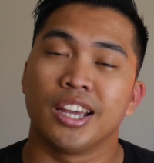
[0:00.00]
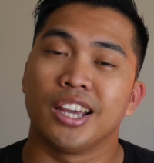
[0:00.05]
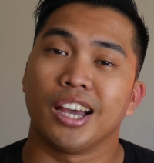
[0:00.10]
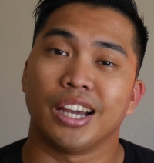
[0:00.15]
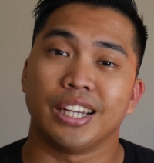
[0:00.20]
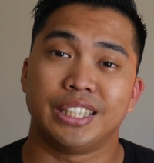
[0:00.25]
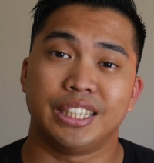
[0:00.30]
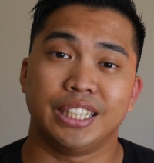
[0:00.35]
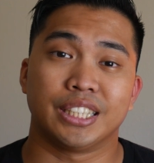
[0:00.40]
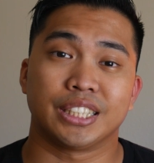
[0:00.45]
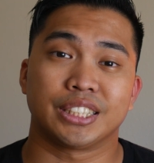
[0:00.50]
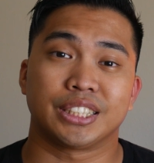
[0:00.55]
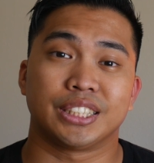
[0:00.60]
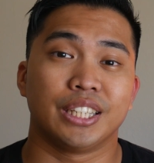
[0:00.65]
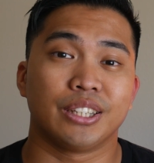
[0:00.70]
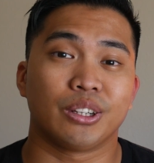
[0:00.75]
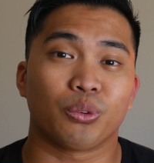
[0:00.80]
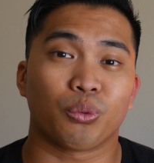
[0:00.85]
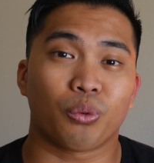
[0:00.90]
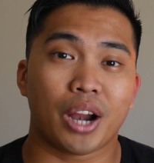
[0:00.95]
Adidas
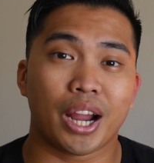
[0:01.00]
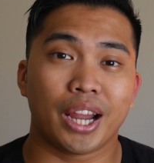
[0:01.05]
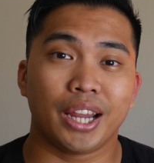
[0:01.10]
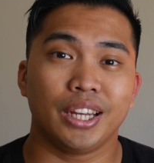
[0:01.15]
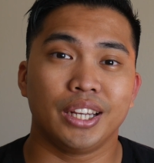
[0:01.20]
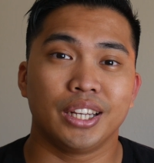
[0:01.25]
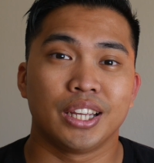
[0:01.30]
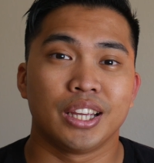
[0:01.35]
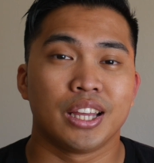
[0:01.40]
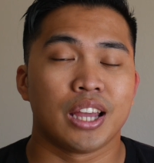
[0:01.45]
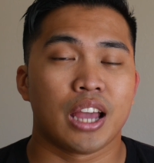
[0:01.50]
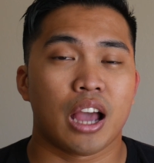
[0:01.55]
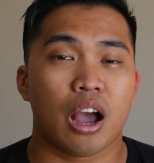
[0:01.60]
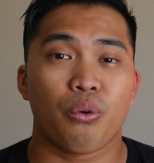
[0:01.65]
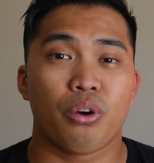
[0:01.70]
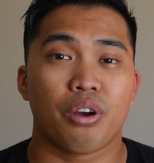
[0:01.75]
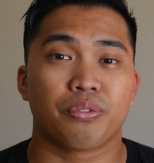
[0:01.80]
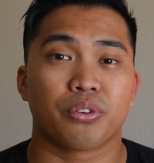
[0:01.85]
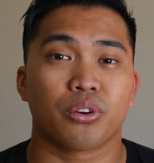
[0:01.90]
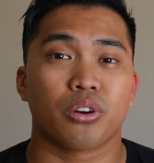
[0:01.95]
did it right.
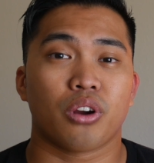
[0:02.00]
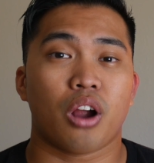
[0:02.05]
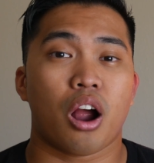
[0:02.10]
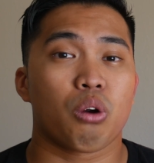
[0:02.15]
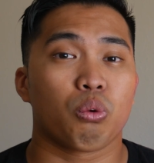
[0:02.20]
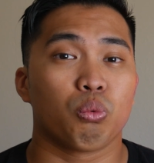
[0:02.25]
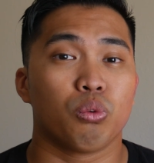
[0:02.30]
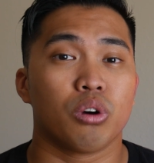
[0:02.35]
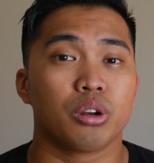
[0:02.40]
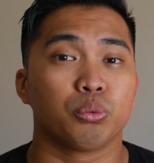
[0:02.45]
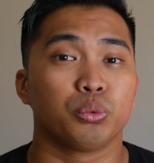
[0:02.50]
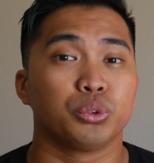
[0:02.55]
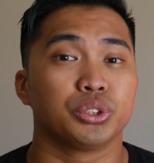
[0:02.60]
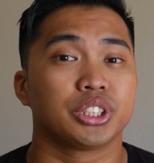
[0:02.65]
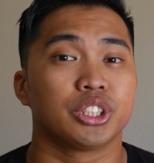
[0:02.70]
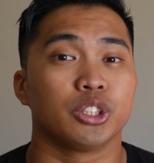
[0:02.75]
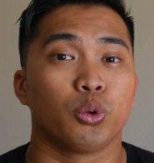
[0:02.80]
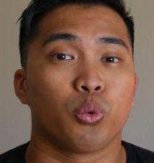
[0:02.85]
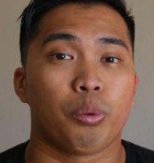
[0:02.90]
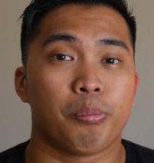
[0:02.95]
However, R1 will
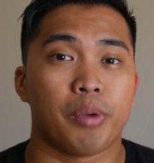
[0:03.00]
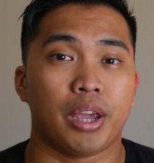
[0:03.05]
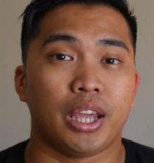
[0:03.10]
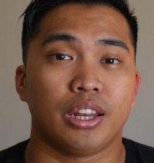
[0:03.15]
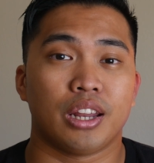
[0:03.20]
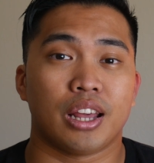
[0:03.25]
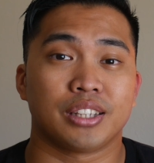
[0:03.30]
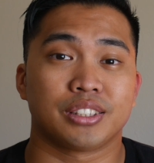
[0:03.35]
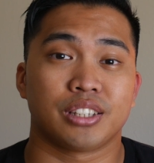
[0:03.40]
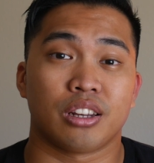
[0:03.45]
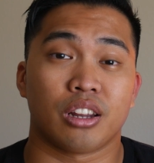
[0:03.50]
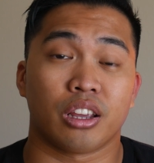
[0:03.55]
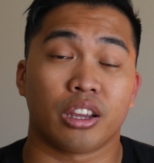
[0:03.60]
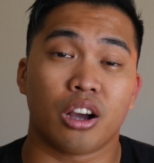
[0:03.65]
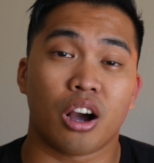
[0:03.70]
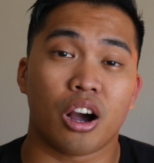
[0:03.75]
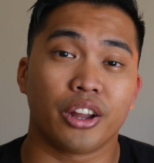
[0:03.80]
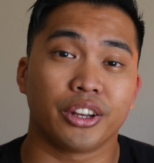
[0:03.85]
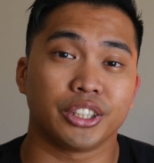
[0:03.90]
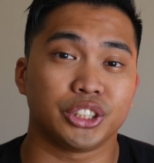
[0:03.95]
still remain as an
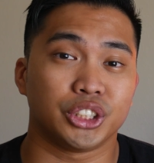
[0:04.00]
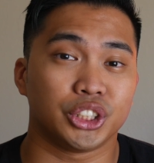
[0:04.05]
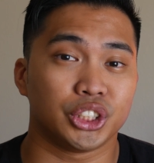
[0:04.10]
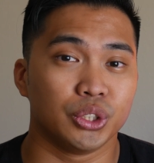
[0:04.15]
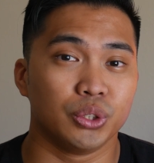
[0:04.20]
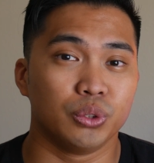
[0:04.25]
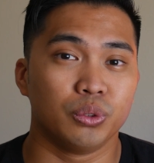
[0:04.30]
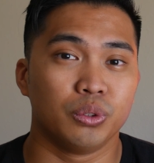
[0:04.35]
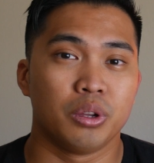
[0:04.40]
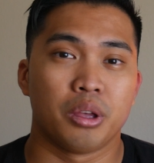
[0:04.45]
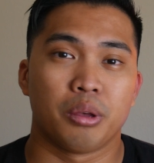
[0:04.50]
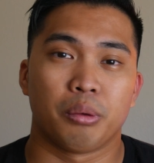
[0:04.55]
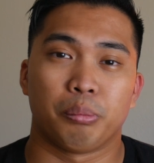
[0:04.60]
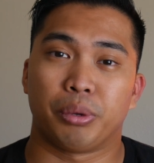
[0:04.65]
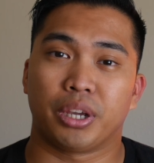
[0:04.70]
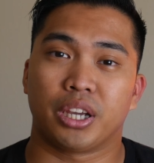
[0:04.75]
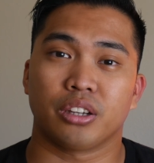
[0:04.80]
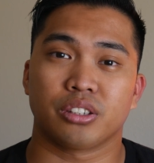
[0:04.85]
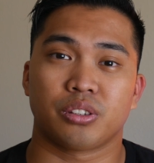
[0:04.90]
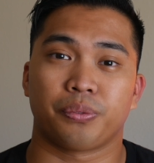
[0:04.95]
iconic shoe
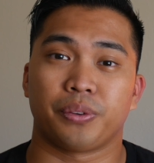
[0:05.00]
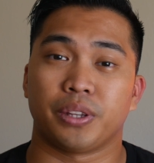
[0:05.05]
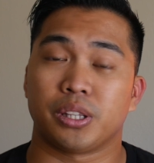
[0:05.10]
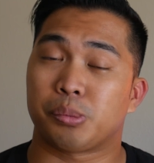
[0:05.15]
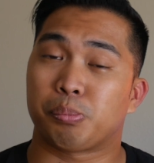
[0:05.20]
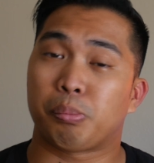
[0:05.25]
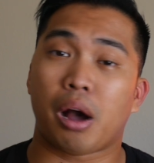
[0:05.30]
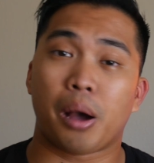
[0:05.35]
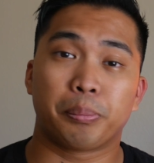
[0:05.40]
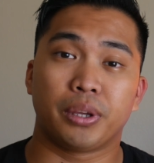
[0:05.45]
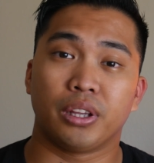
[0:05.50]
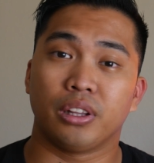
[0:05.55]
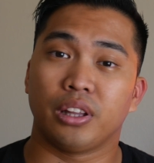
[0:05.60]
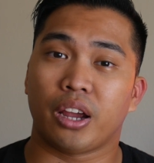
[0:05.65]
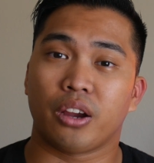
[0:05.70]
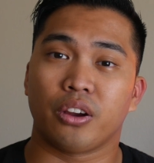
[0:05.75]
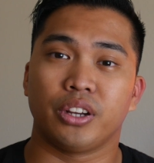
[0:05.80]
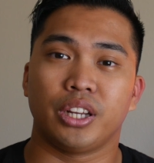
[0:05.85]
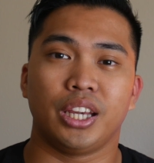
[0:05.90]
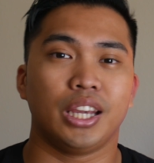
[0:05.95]
because of its
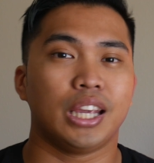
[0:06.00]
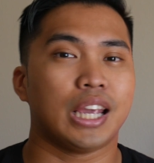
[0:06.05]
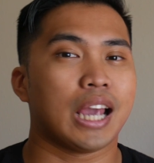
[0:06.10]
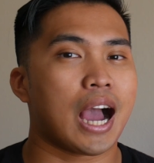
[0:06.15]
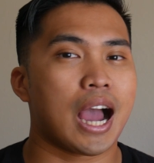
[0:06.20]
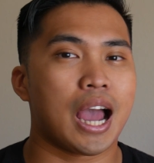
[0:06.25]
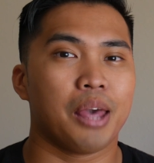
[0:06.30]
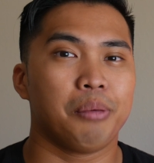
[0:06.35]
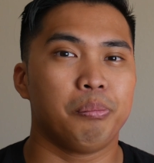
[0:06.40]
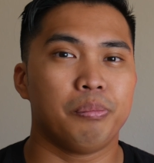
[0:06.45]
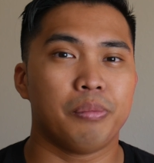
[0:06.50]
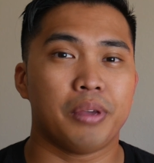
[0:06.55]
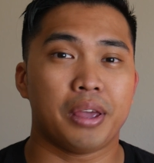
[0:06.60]
popularity, hype,